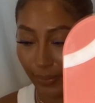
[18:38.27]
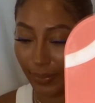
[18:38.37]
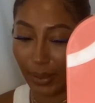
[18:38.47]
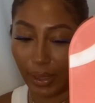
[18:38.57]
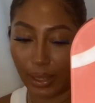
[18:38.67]

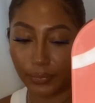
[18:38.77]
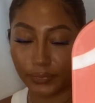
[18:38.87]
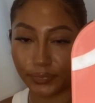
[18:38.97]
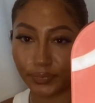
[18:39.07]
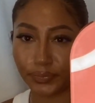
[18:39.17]
my bad.
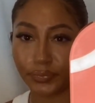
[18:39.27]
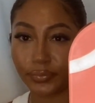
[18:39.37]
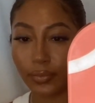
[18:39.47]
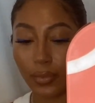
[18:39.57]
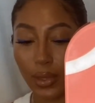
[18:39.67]

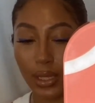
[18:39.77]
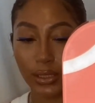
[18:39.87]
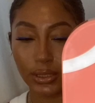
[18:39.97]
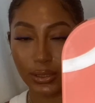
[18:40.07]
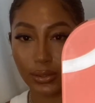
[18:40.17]

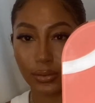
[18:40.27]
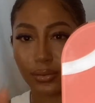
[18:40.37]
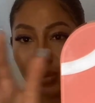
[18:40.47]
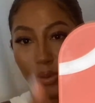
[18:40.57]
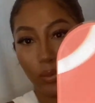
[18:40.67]
It just,
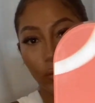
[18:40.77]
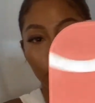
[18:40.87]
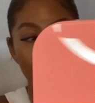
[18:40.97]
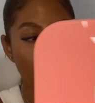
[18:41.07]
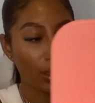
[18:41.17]
I'll move
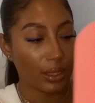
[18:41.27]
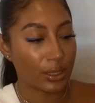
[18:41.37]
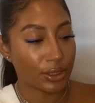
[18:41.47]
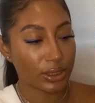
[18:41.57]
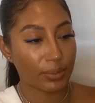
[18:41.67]
this.
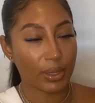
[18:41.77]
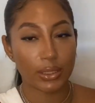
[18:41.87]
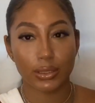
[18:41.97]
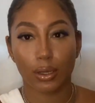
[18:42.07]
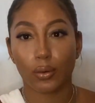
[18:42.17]
Just
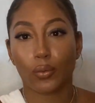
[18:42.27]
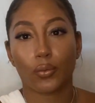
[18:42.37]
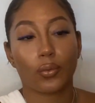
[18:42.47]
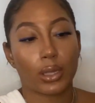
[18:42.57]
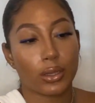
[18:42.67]
depends on
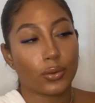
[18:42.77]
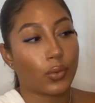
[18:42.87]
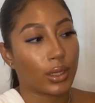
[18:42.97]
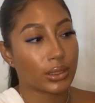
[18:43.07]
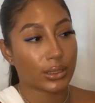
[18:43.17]
what you
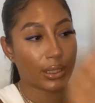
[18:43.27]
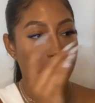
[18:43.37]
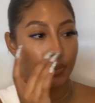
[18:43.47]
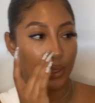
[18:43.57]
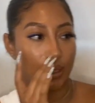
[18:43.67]
want to
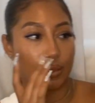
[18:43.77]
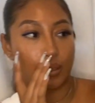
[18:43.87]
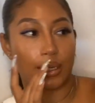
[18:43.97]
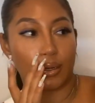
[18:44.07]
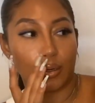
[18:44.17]
keep in
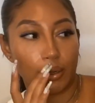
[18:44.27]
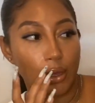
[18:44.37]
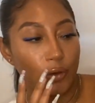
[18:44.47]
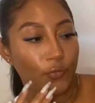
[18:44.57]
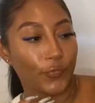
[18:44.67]
there.
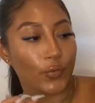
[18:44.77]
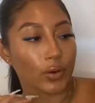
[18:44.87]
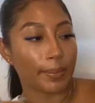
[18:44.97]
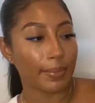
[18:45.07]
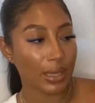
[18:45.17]

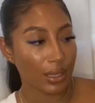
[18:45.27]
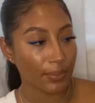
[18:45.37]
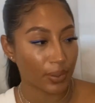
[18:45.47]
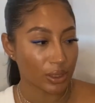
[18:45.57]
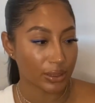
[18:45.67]
For
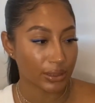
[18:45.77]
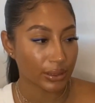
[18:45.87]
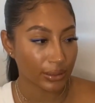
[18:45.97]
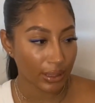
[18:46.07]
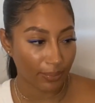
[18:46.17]
me
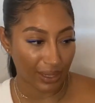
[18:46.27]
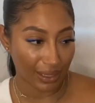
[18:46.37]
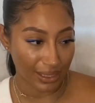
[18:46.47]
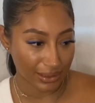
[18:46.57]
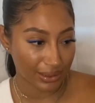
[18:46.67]
personally, my
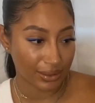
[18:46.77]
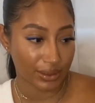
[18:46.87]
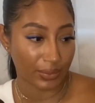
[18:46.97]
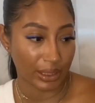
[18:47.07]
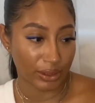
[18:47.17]

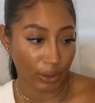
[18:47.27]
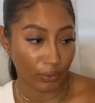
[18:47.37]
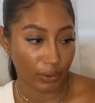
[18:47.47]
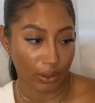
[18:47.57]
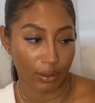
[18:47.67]
essence, my
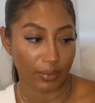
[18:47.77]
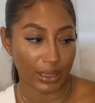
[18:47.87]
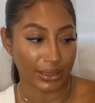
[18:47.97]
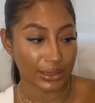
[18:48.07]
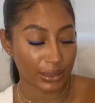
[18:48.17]
toner, my
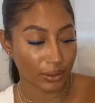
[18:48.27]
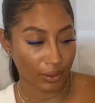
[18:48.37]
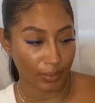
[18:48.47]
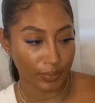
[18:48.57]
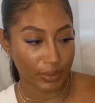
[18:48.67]

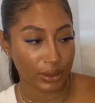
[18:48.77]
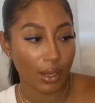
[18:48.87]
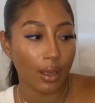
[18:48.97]
serums,